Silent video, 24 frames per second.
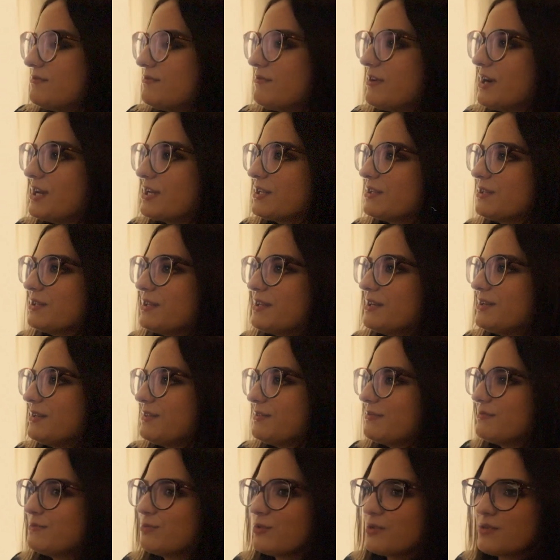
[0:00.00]

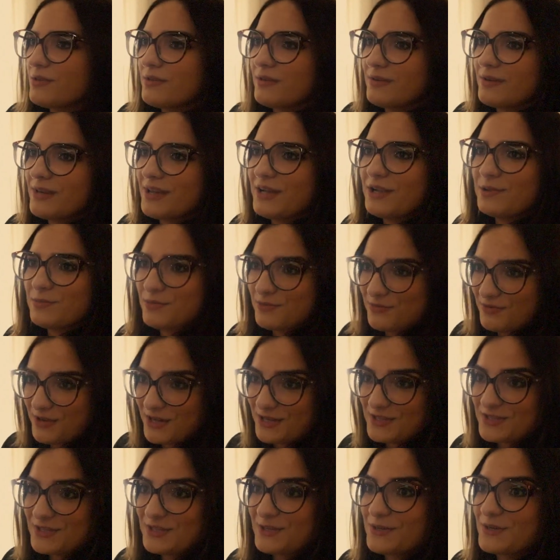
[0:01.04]
finally, with the help of
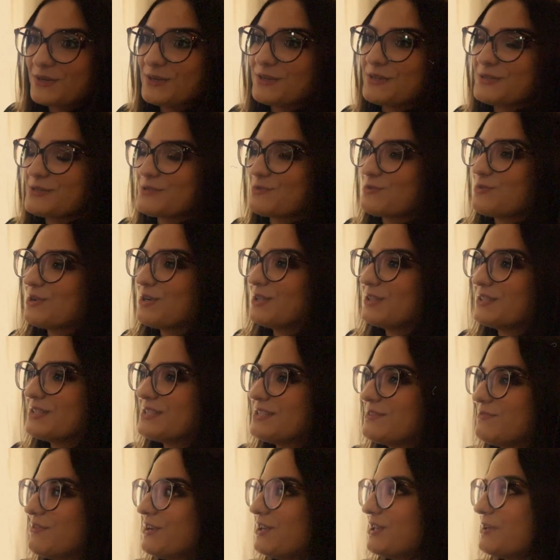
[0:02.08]
Esther as well,
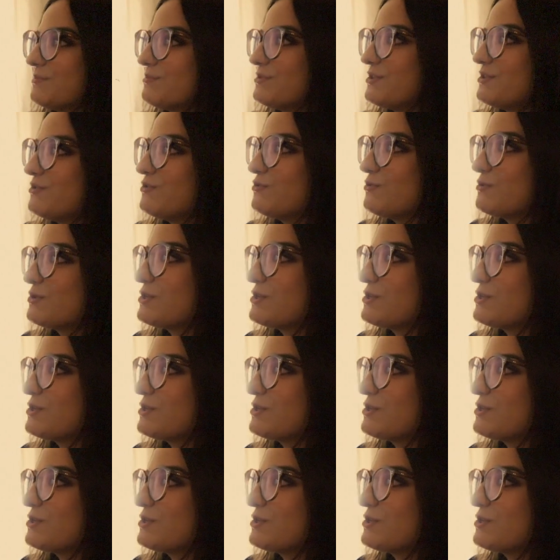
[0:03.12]
it developed into